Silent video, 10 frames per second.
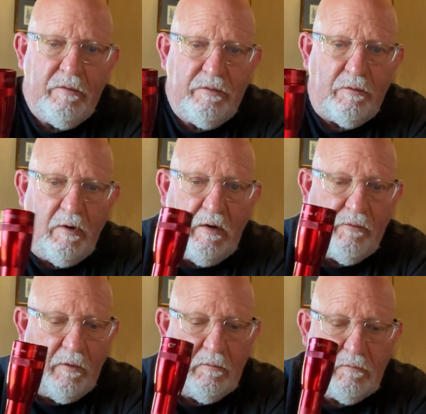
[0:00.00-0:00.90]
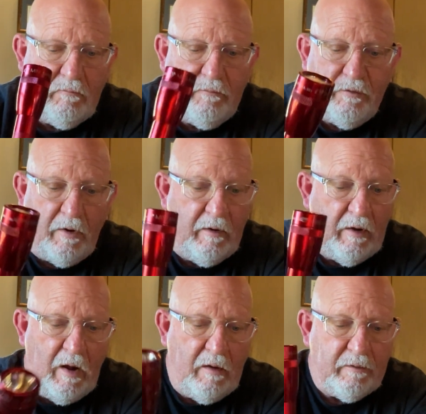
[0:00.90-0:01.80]
3 for $30
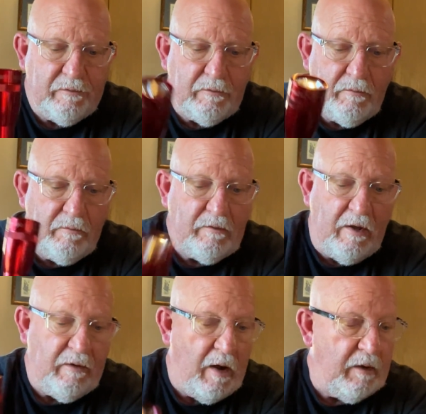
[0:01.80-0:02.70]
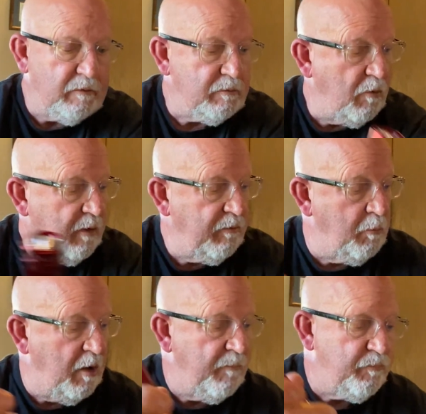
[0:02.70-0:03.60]
or $10, whatever.
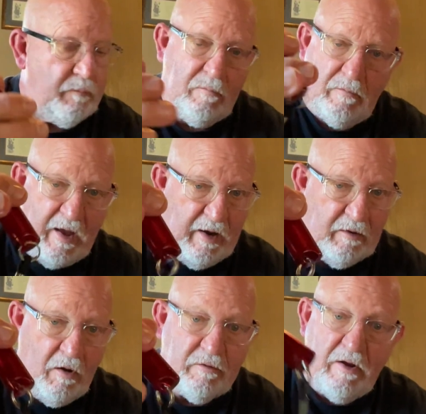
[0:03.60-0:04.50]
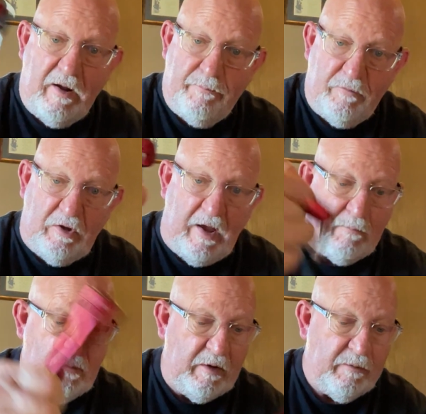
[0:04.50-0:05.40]
But had a long time. You can't
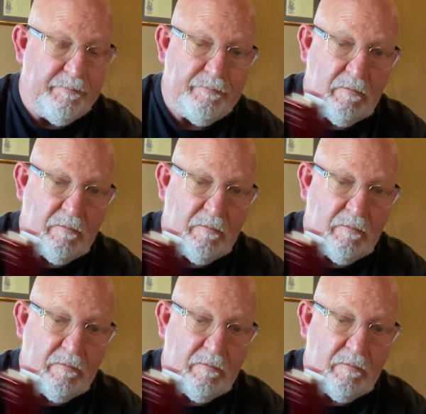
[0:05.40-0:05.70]
beat them.